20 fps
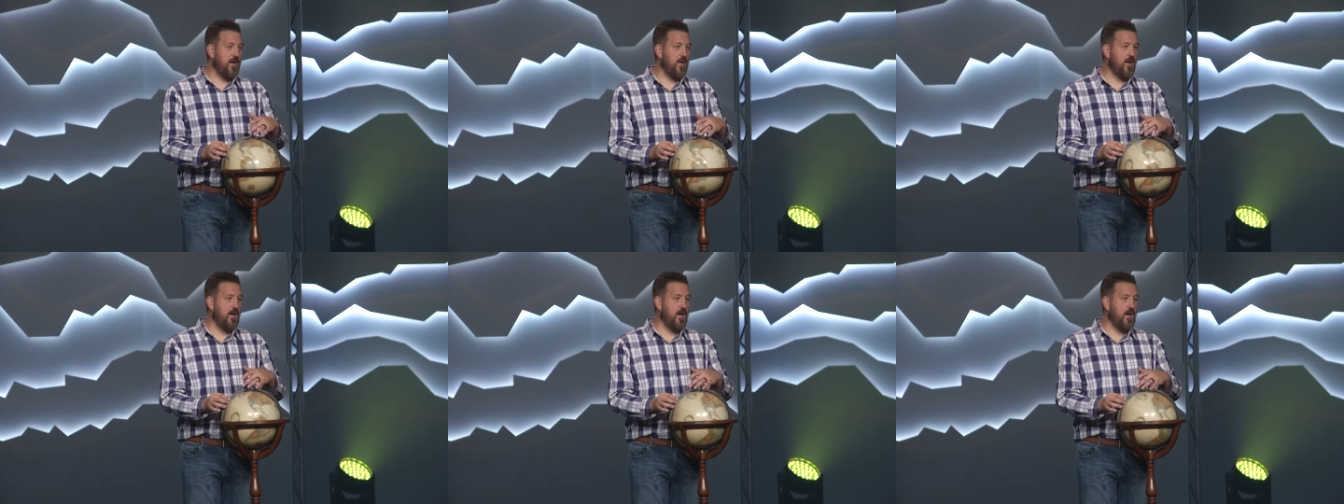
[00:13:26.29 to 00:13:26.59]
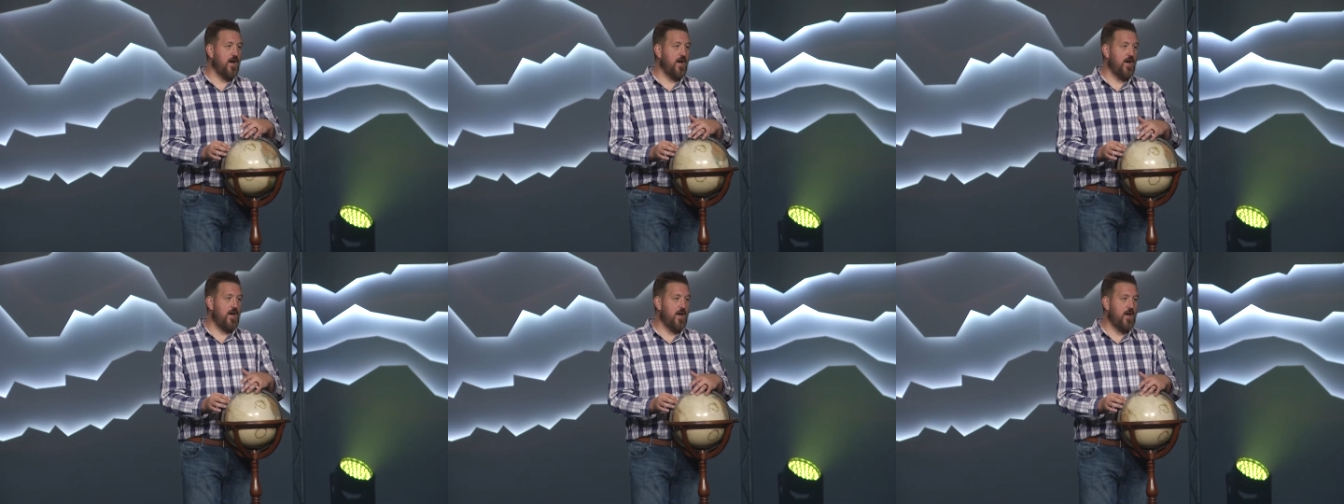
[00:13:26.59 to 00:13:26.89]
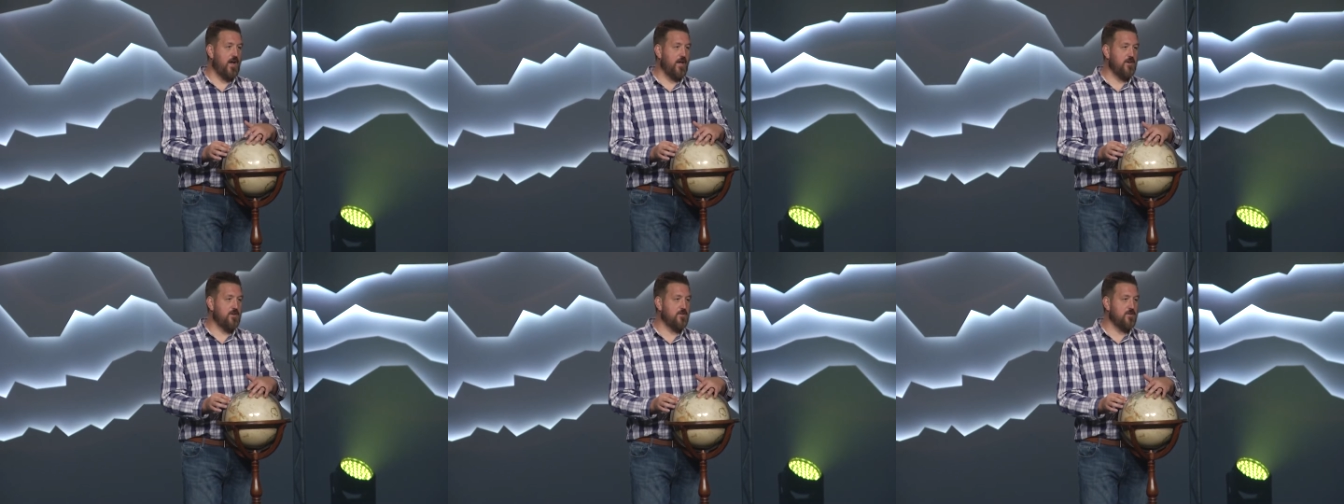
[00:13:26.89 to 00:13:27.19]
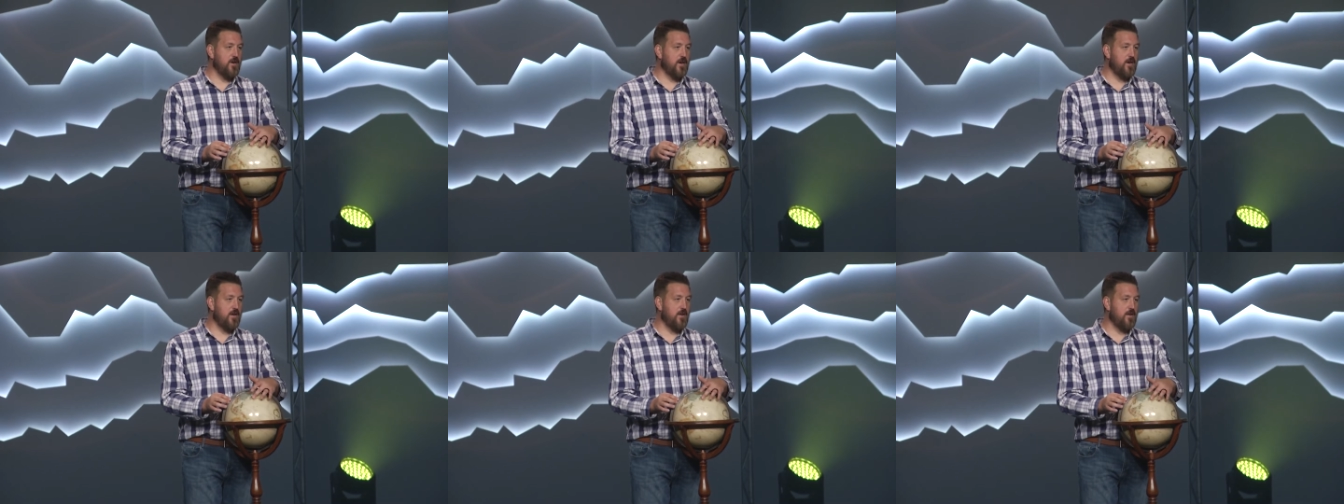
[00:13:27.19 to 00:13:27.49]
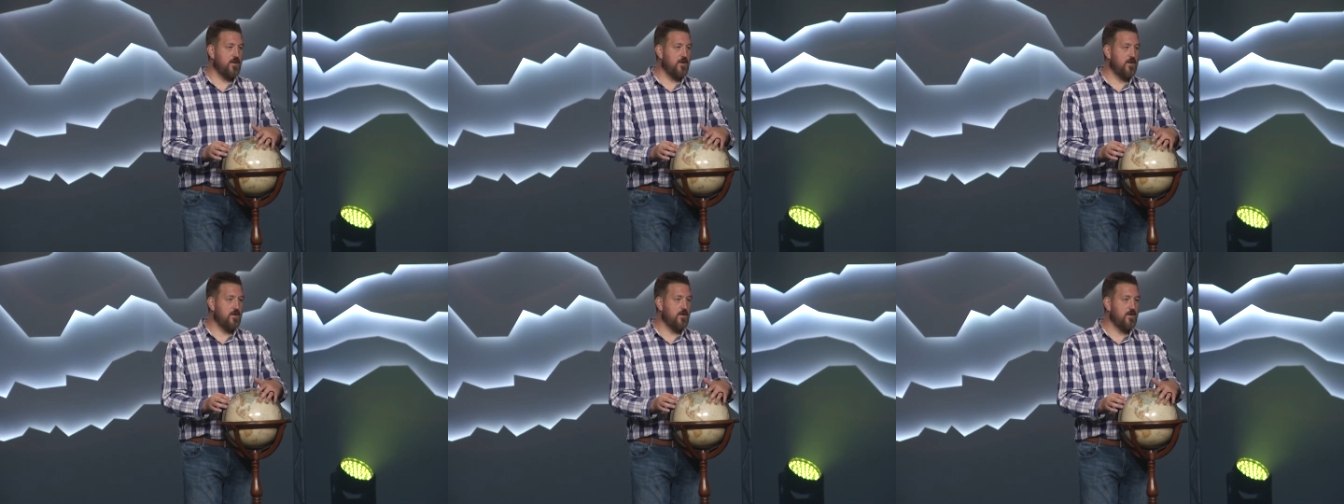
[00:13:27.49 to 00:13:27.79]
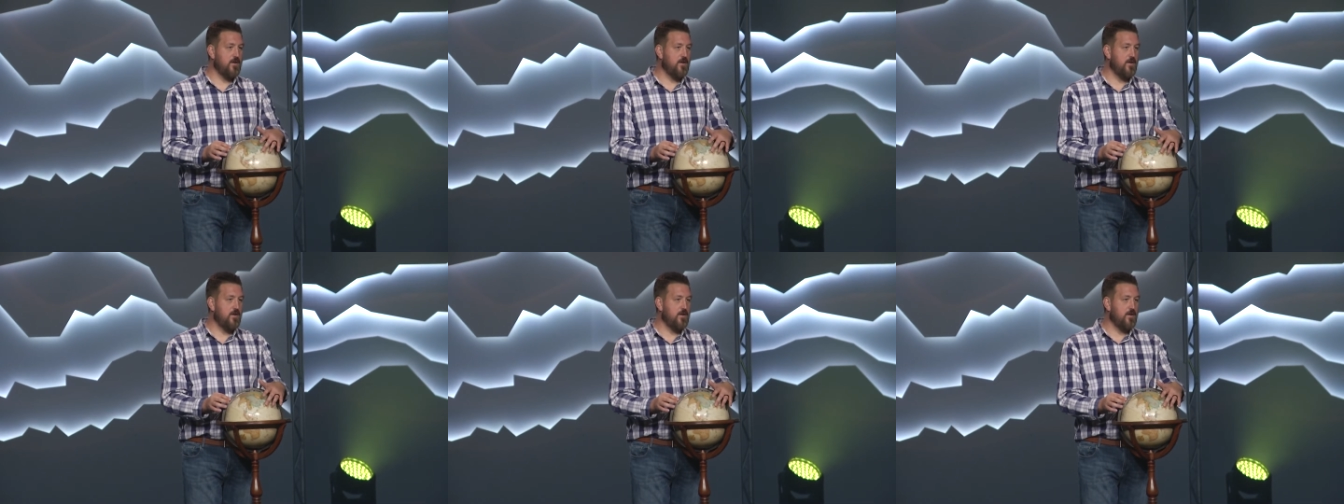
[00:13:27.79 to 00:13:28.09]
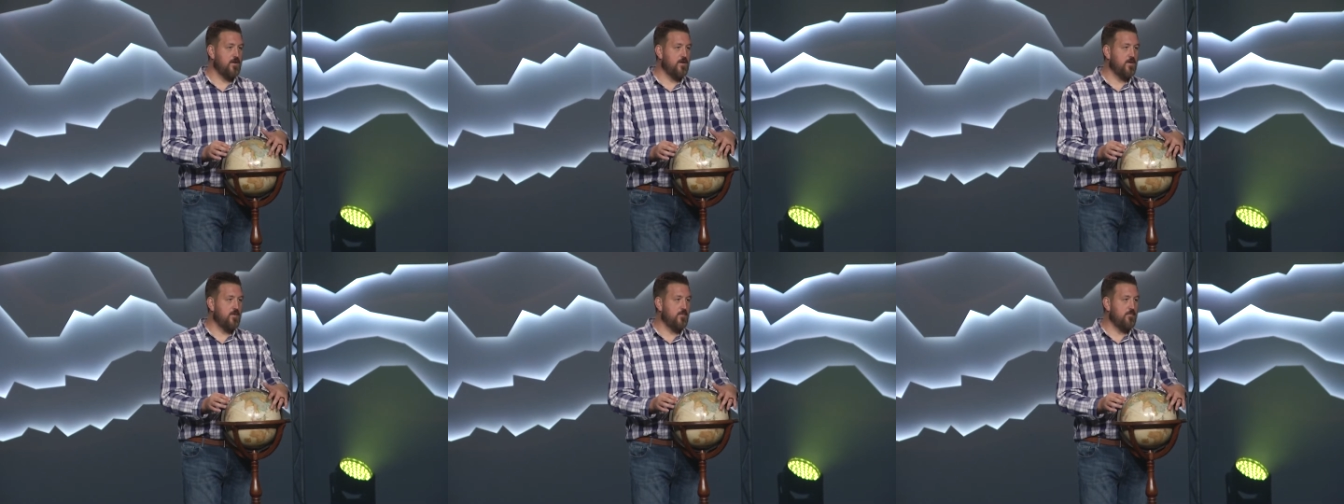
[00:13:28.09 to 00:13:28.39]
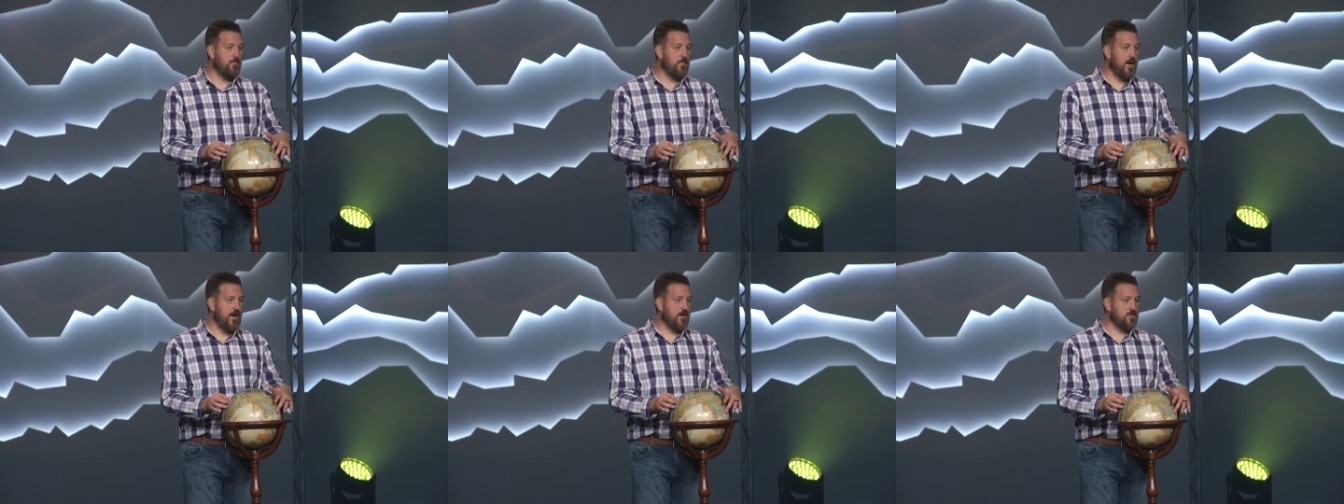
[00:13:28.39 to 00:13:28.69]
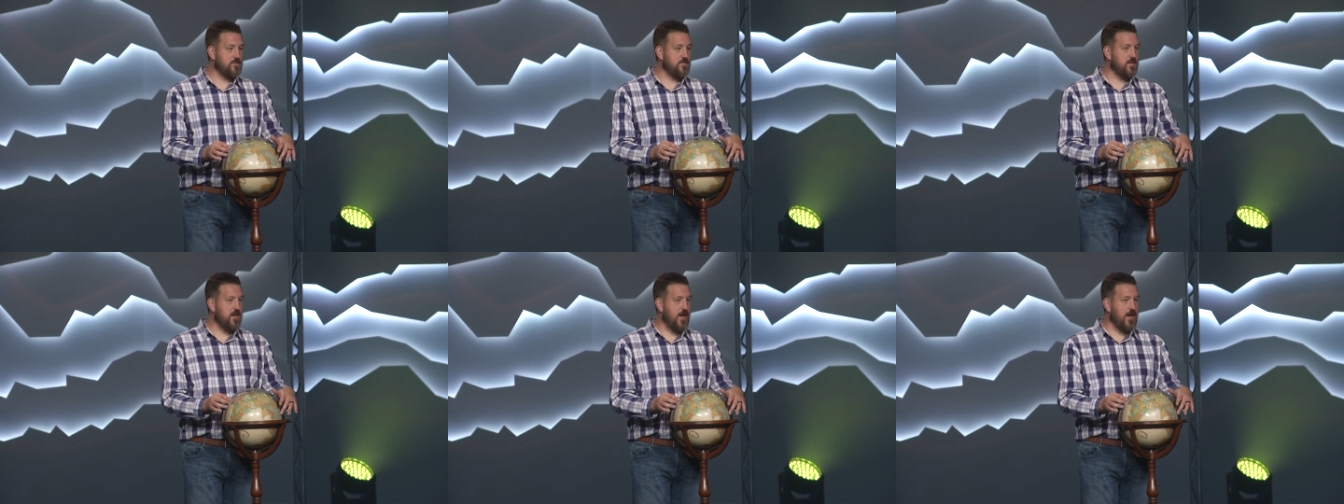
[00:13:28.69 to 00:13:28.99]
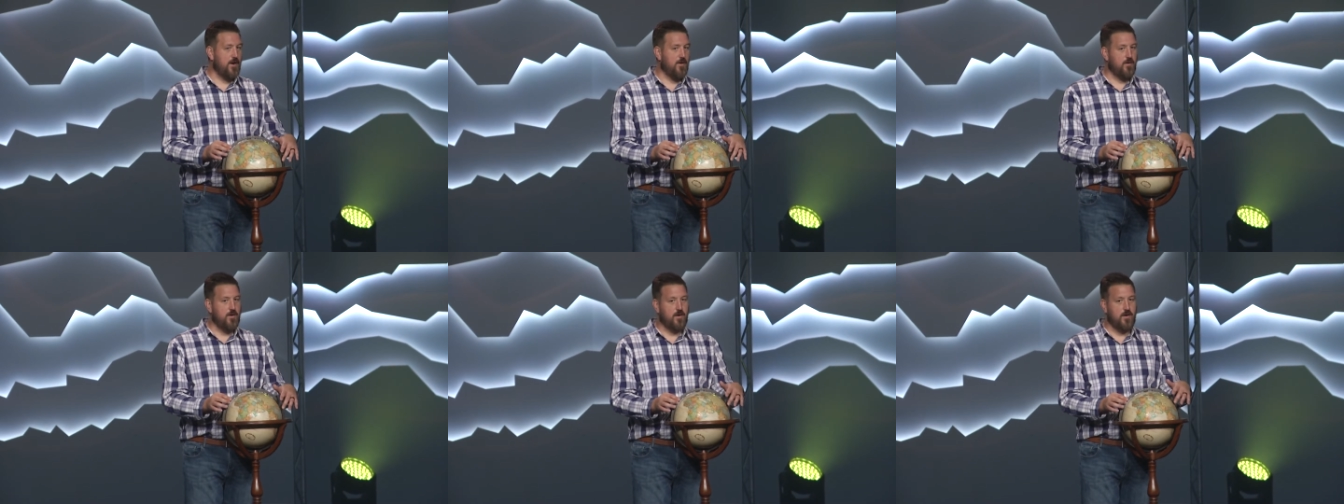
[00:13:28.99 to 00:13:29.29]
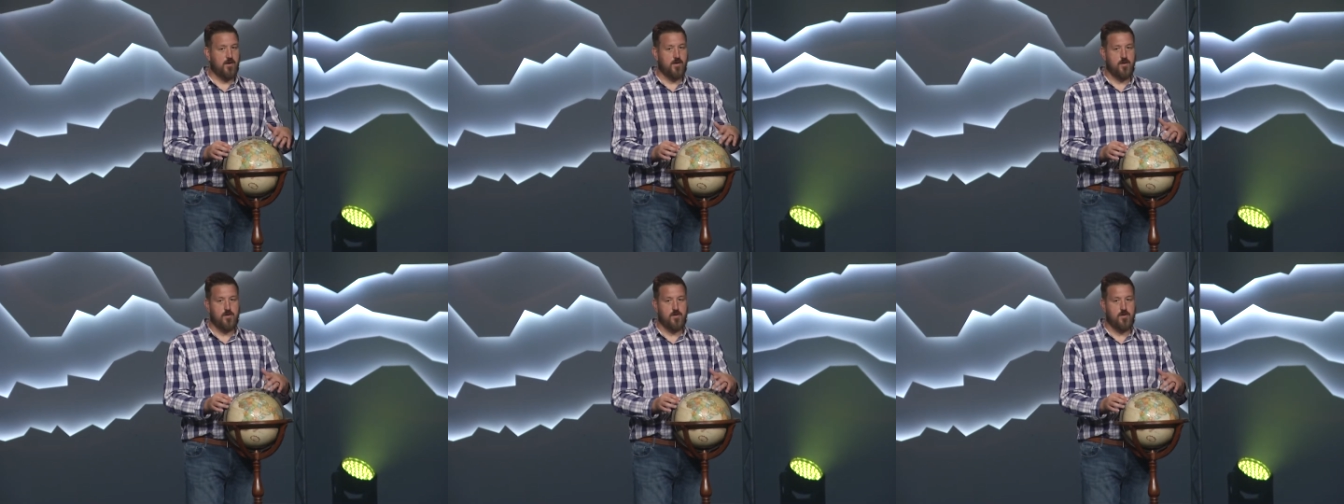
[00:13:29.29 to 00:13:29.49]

100 miles an hour,